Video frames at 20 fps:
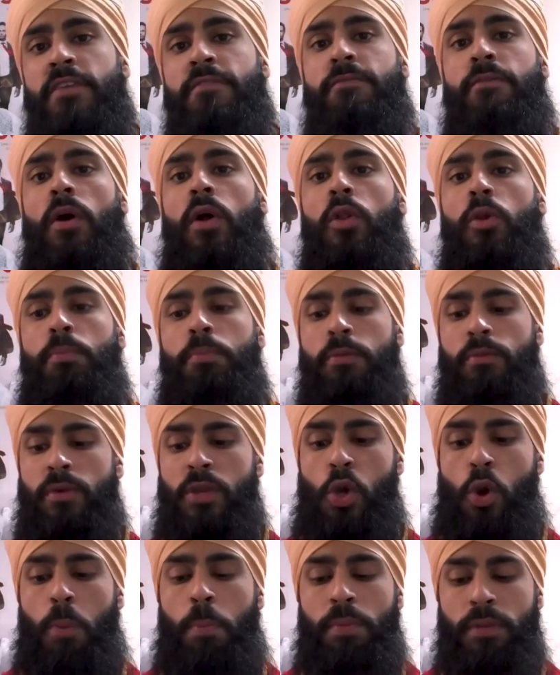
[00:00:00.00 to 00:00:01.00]
Follow people. When
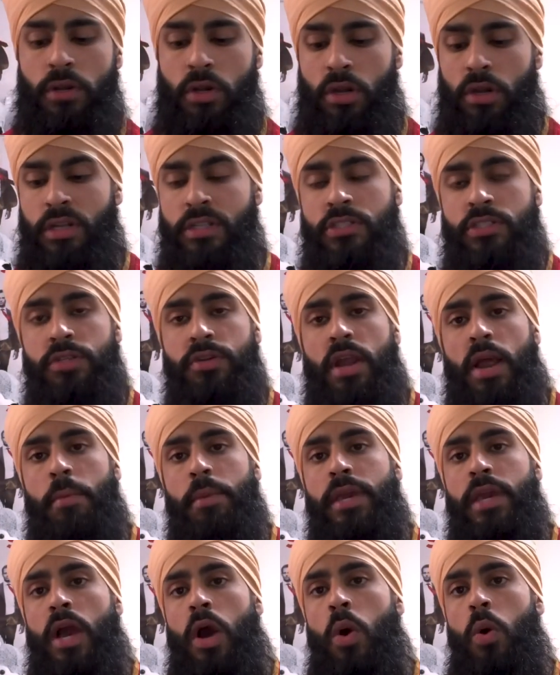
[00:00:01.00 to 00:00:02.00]
you open your Instagram
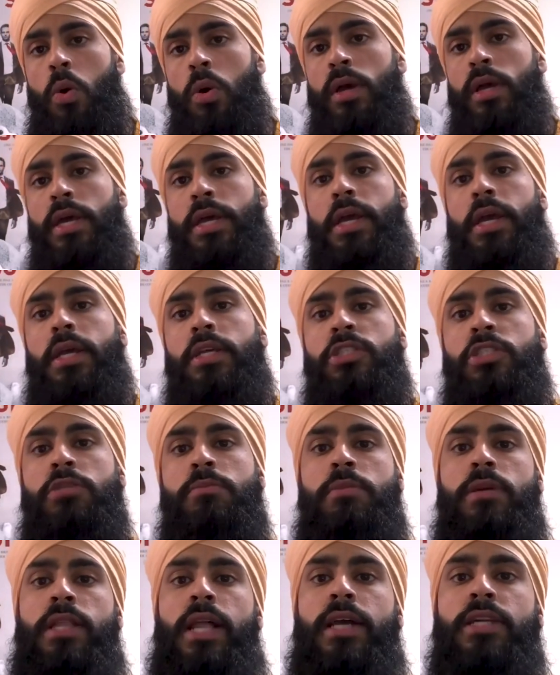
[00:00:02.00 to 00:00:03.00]
account, it should
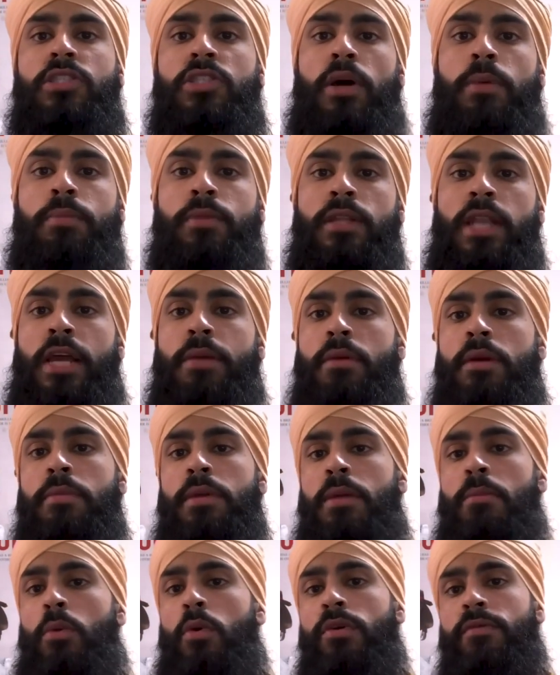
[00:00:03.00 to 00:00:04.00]
be like something like maybe
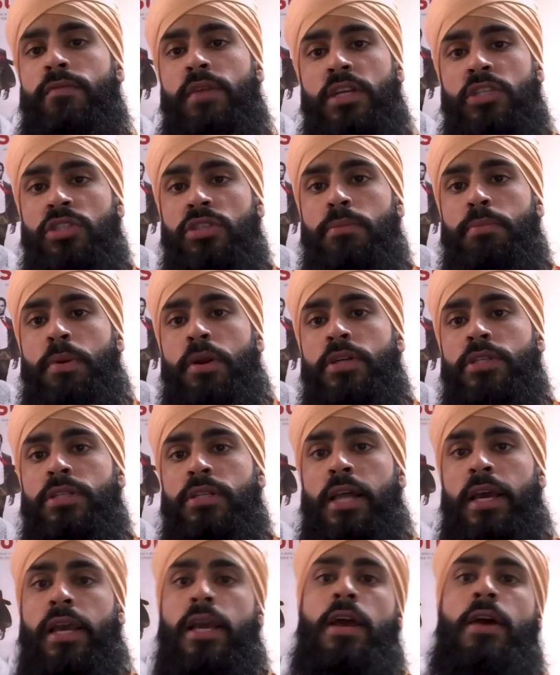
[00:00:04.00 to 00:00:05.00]
a motivational person.
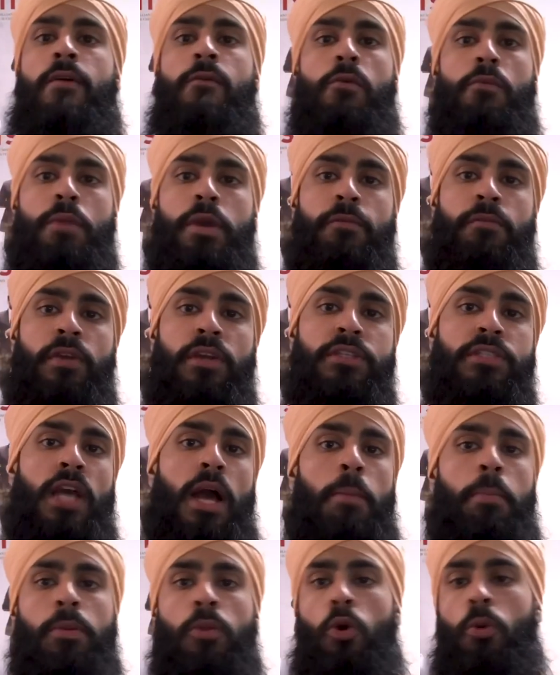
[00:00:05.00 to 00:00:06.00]
Like for me, for
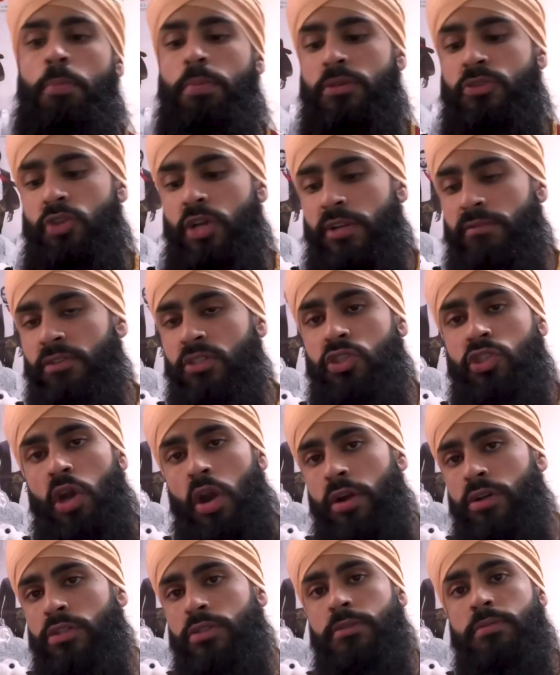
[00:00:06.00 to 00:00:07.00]
example, open Train
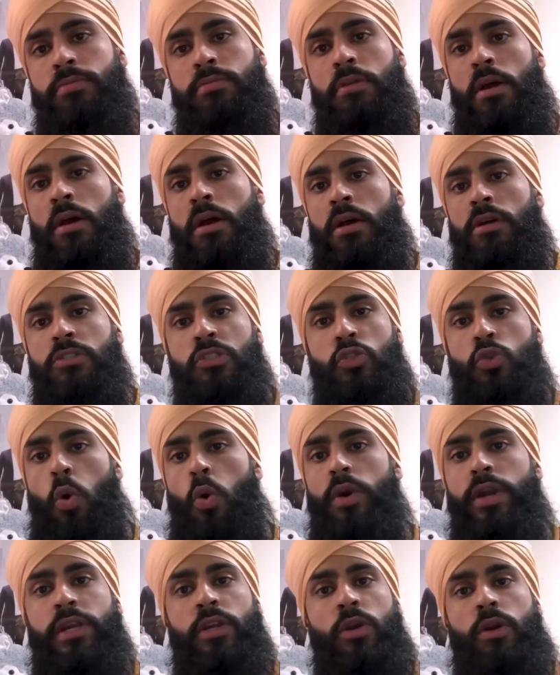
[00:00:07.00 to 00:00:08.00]
Returns
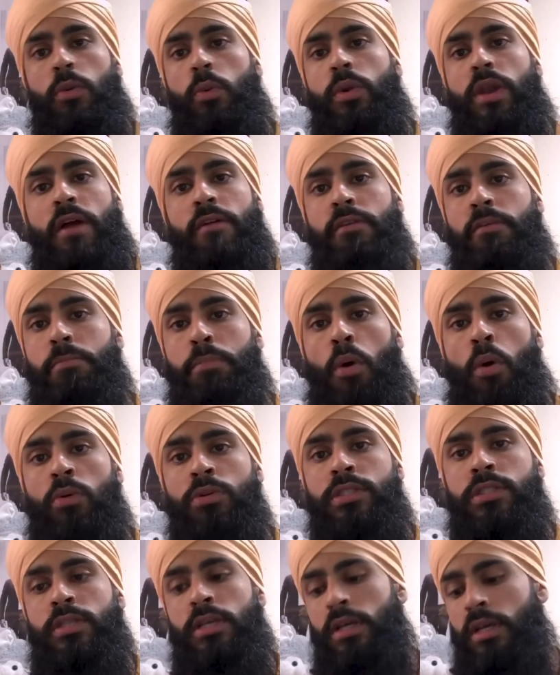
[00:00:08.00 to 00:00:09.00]
story or whatever
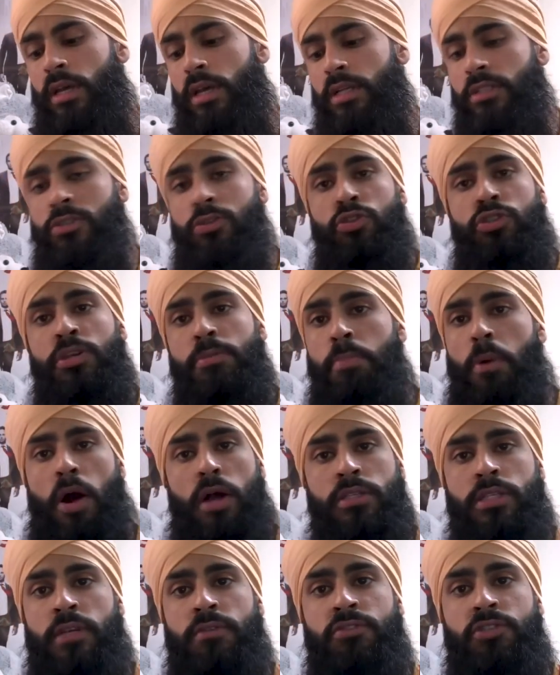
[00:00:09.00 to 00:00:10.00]
post. It's usually
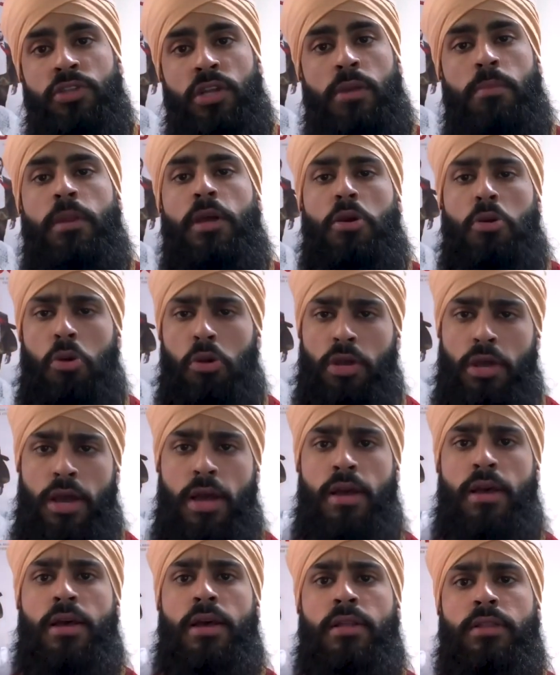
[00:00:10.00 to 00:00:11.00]
positive shit. I'm like, okay,
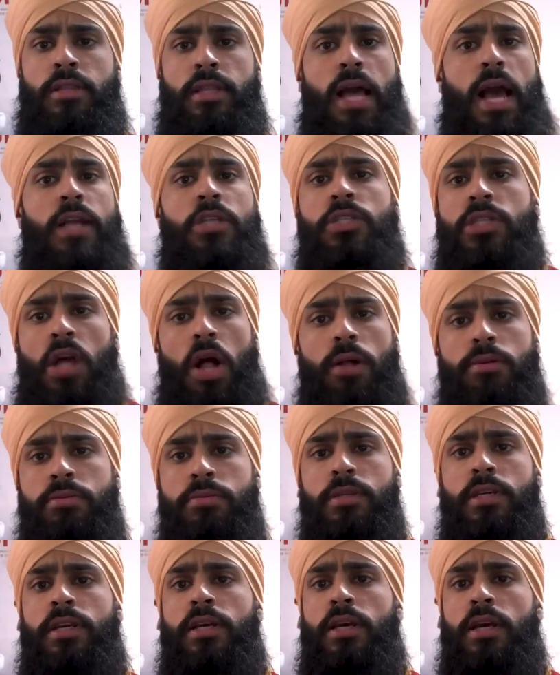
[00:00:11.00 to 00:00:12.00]
that actually helps
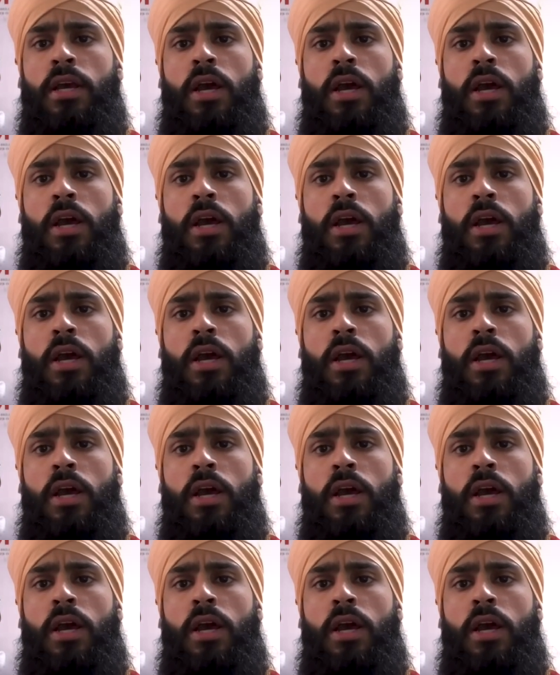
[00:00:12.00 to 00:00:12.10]
me.